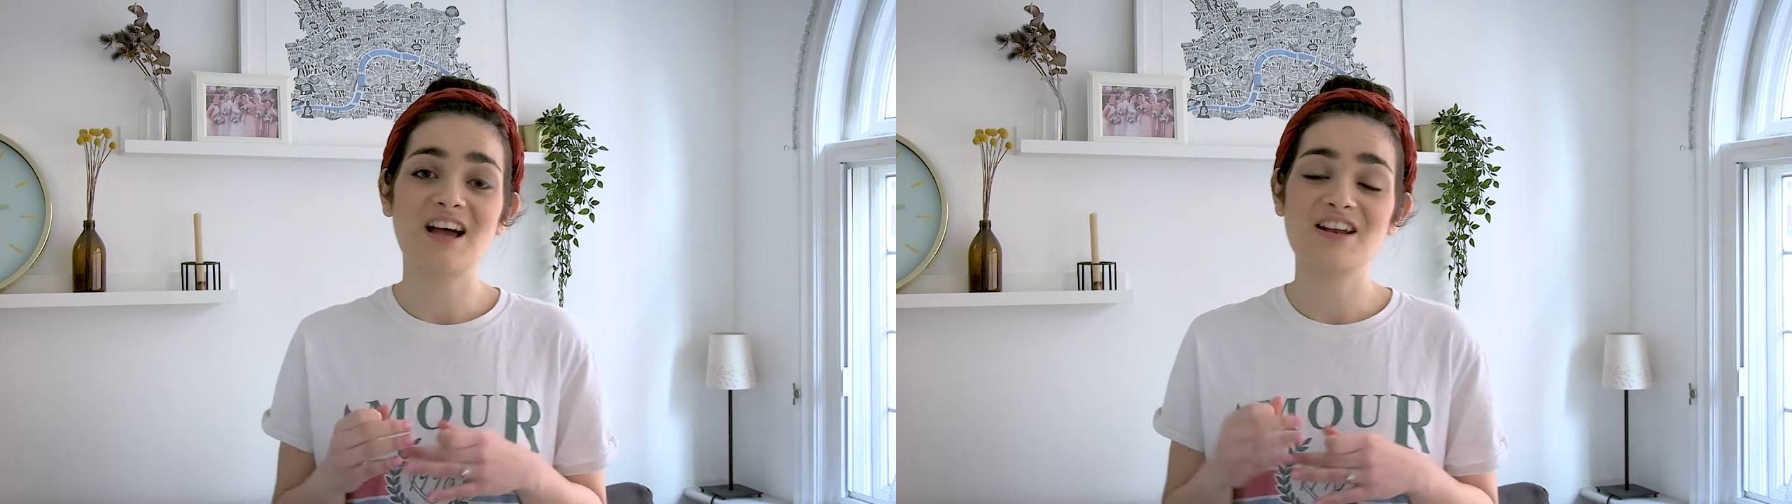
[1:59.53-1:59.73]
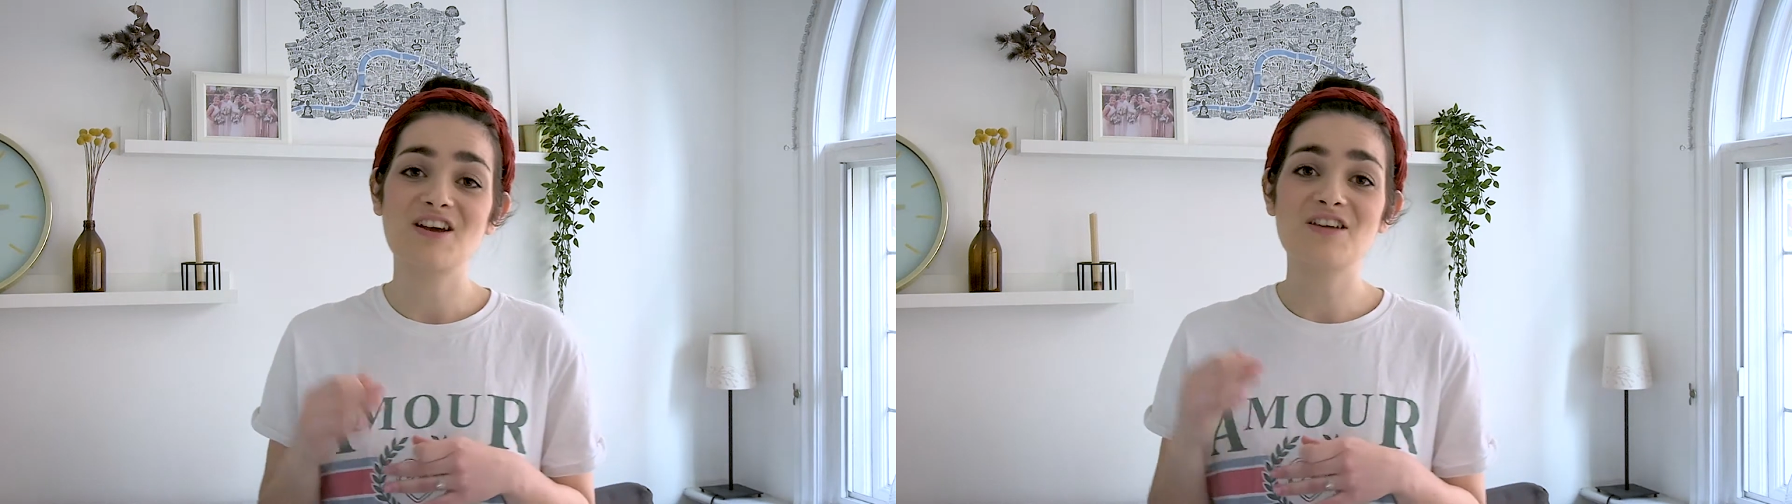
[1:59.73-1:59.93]

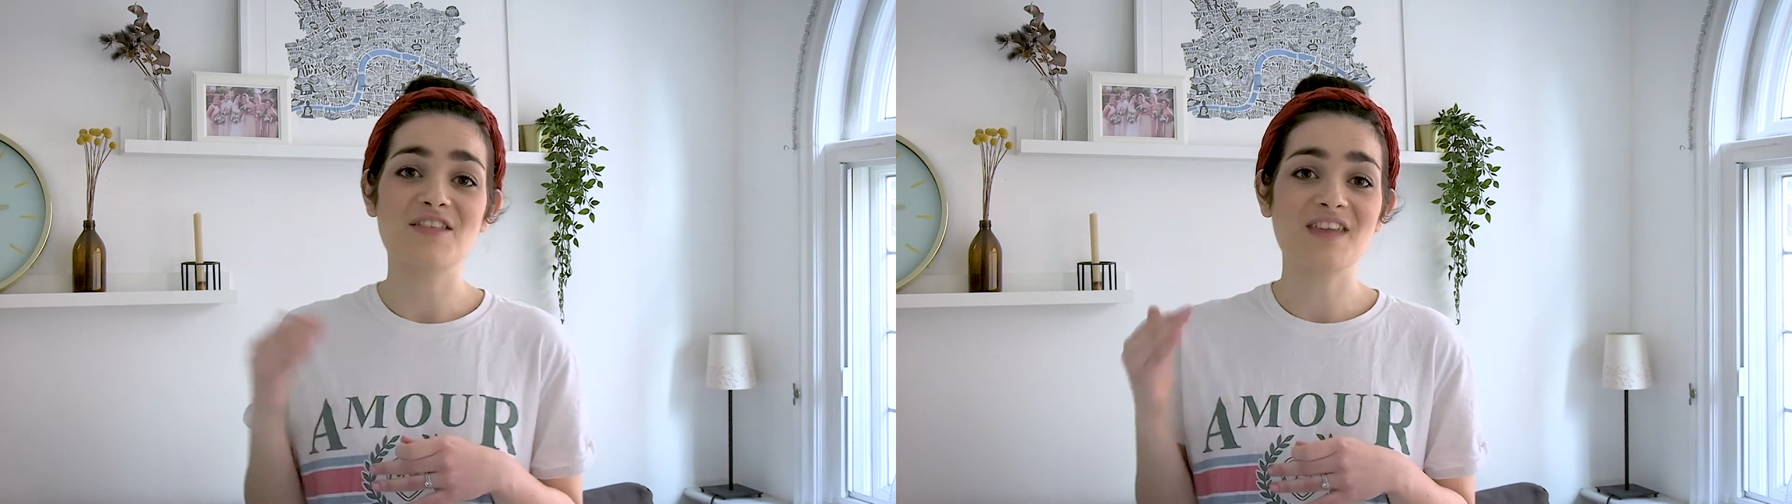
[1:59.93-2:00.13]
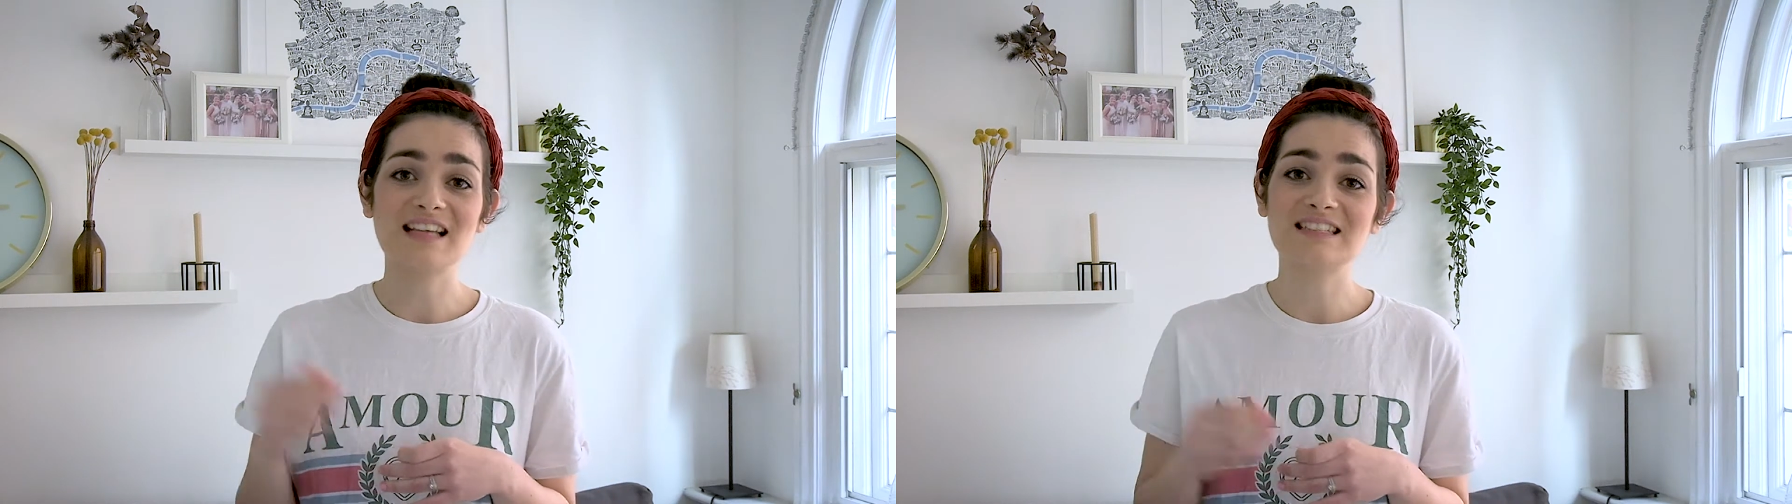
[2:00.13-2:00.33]
I know that
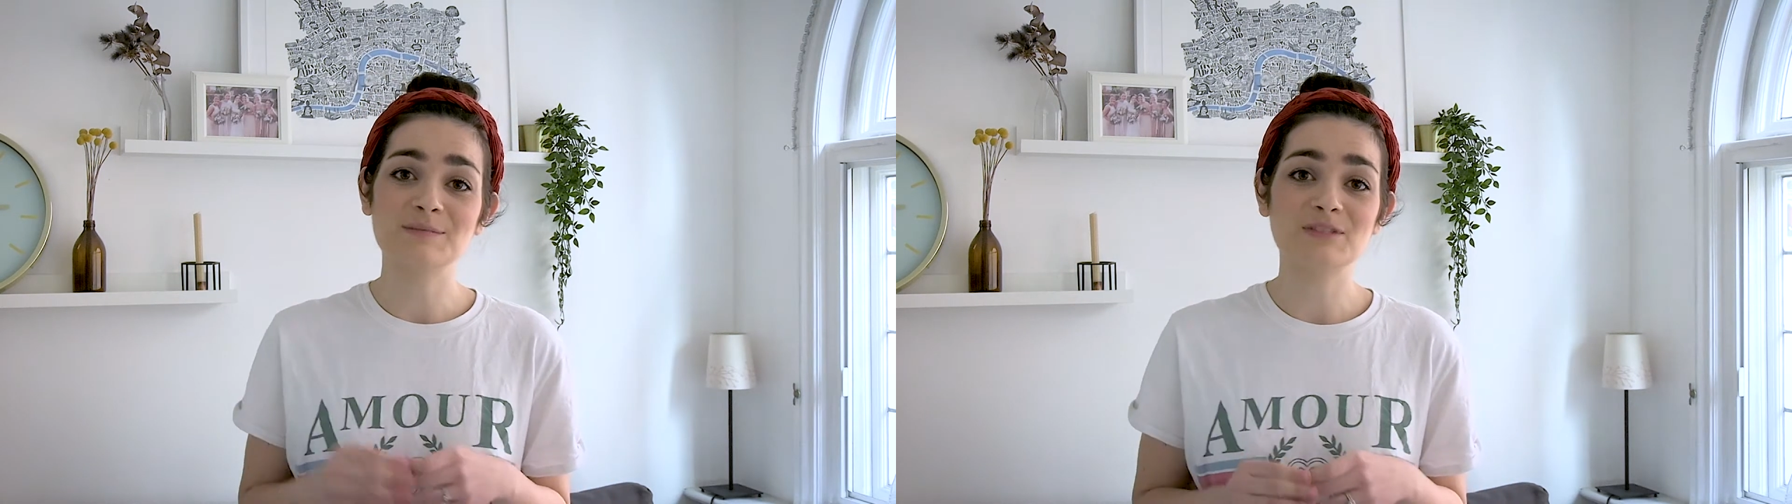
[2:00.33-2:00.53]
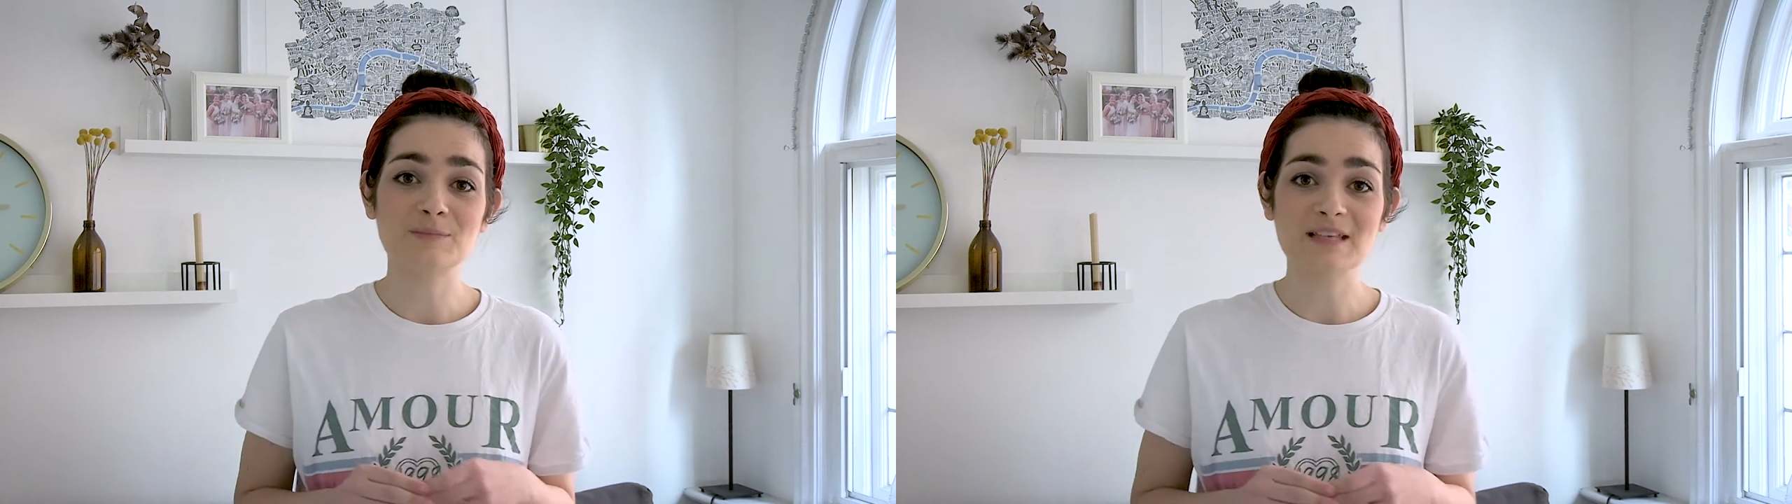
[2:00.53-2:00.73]
that
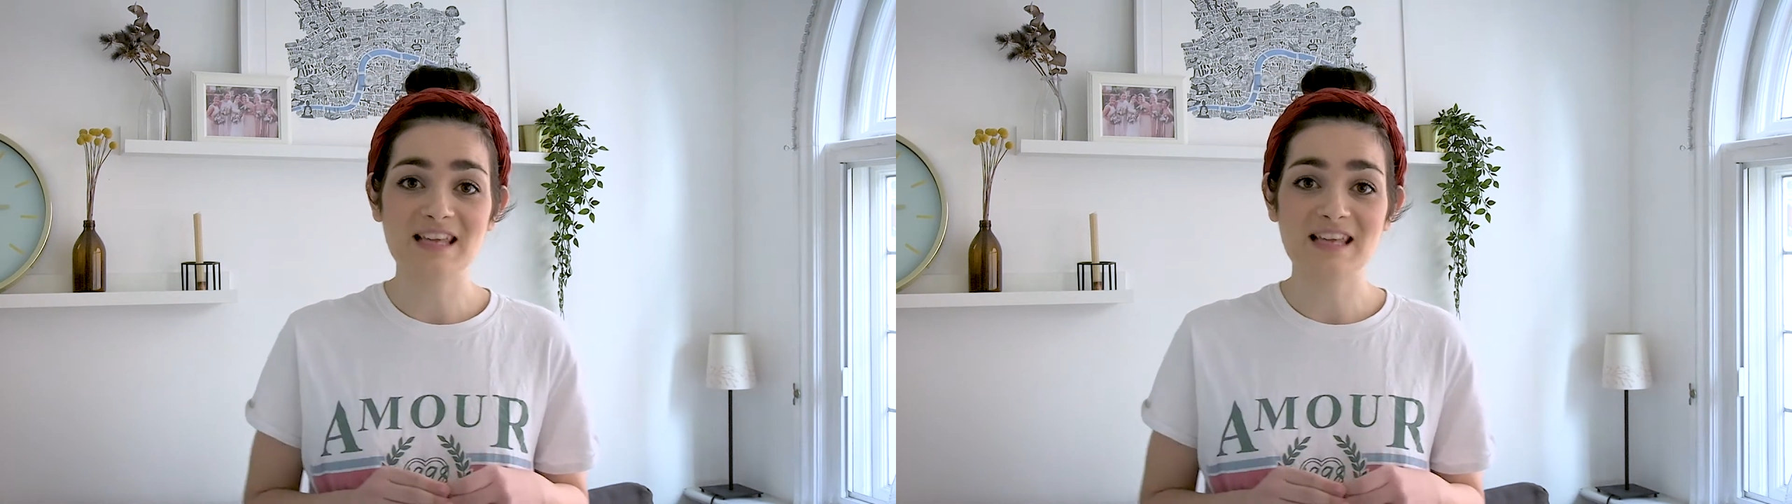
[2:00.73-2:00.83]
seems to be the